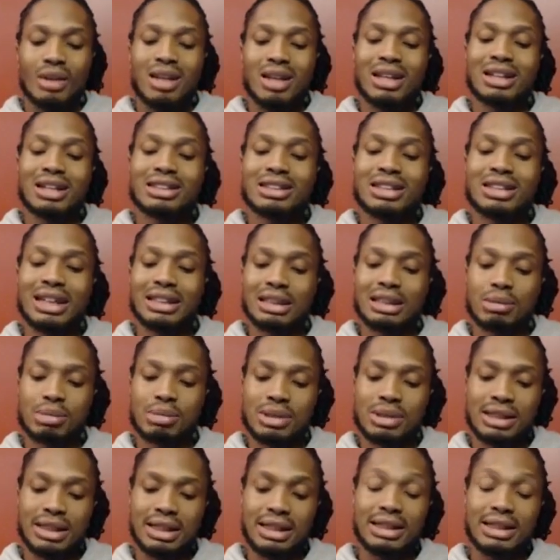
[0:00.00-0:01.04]
that's like them
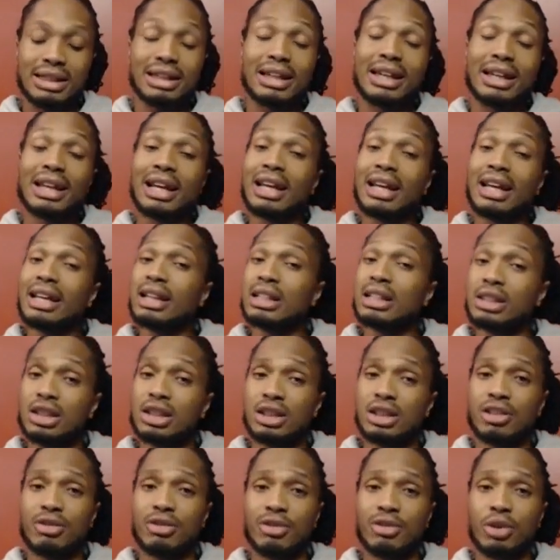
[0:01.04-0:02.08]
saying that candy is
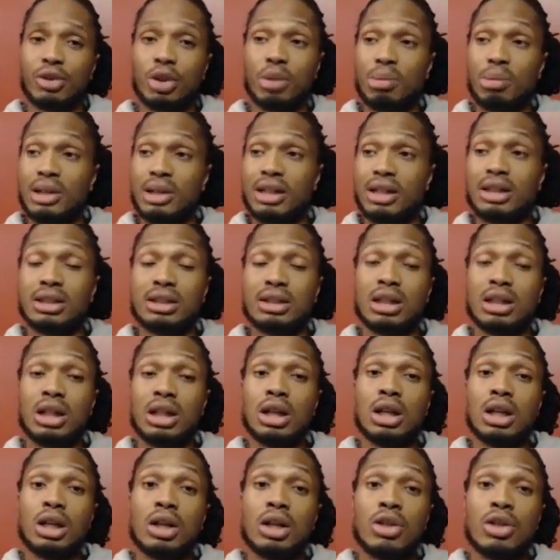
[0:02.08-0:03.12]
good for you because
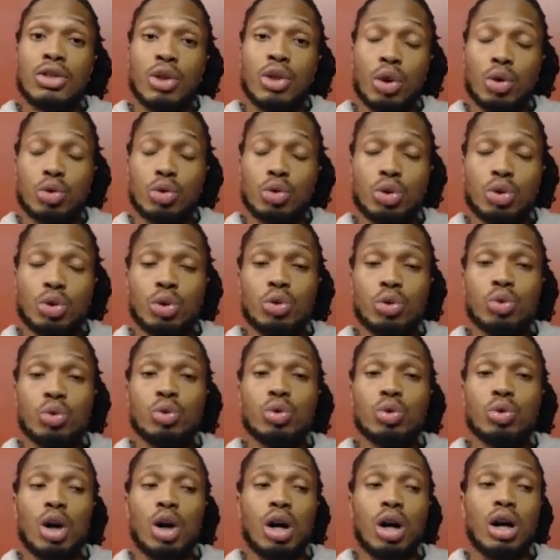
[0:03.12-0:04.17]
those
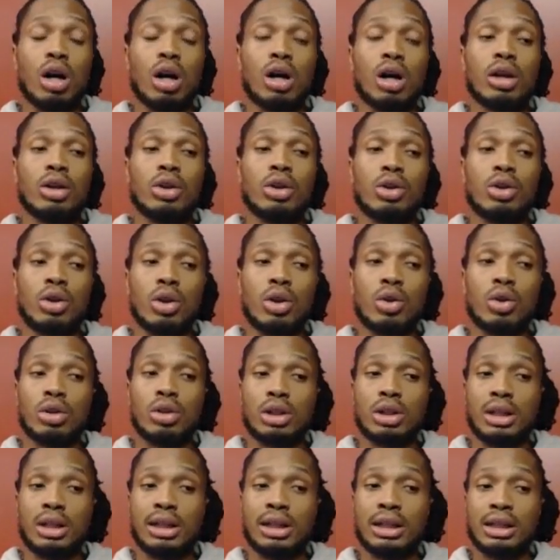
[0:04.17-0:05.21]
who are,
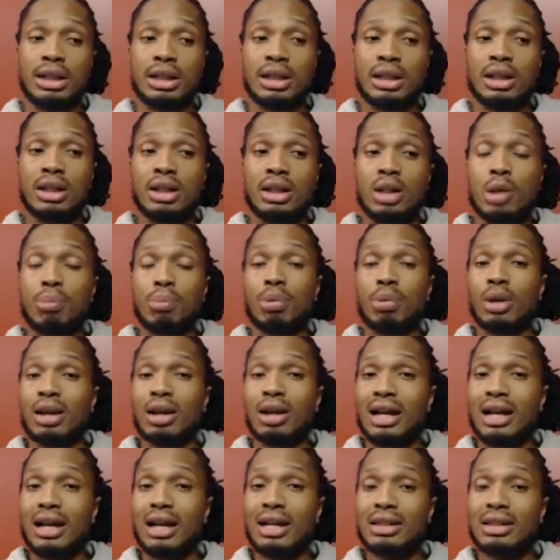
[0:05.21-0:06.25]
again, in the upper
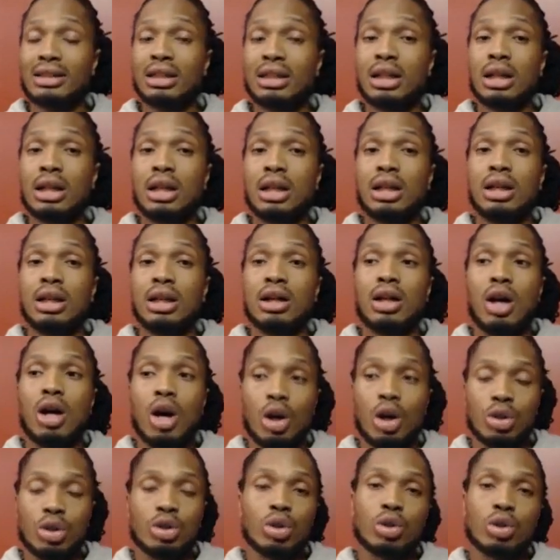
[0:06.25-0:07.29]
class
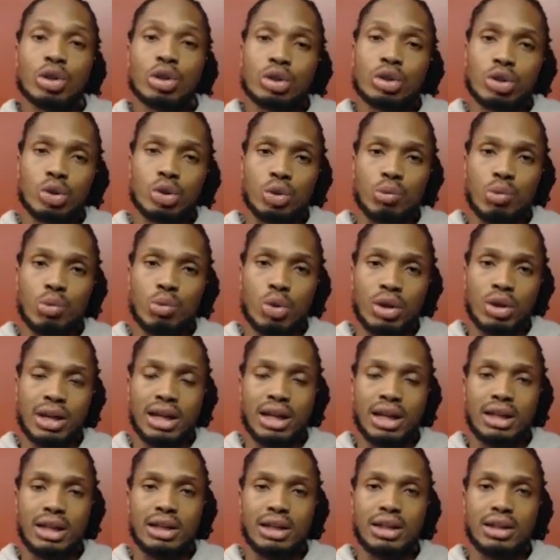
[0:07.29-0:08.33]
also consume more
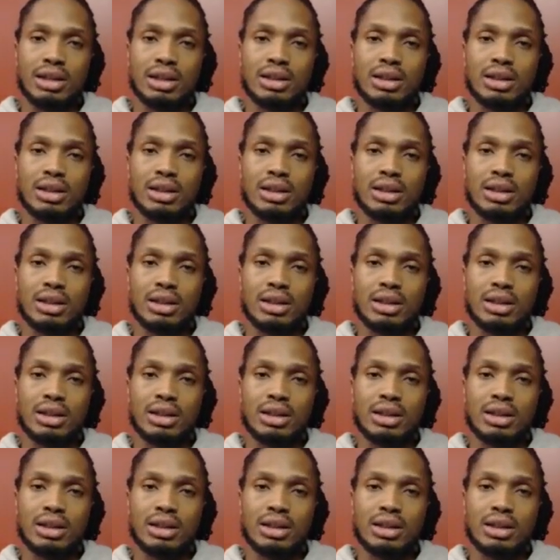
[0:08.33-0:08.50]
candy.